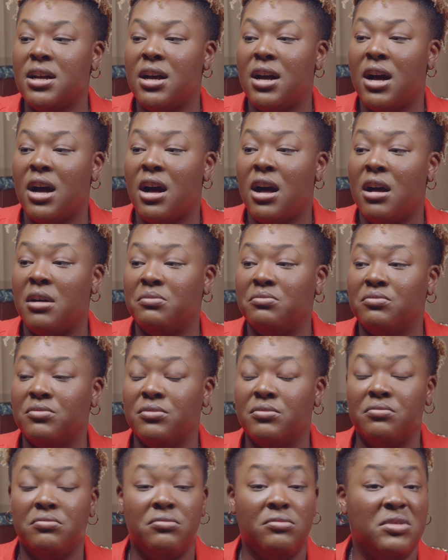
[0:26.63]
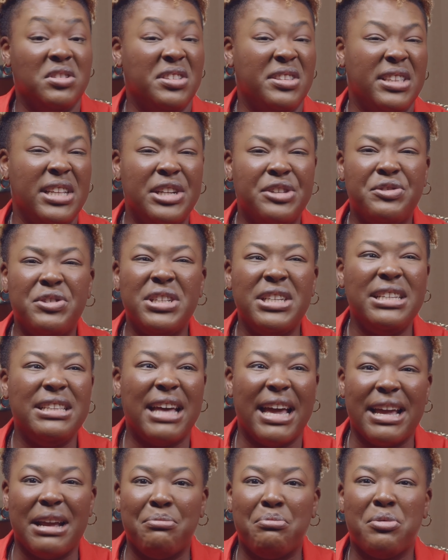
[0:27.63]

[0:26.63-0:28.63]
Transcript: Um, literally, like,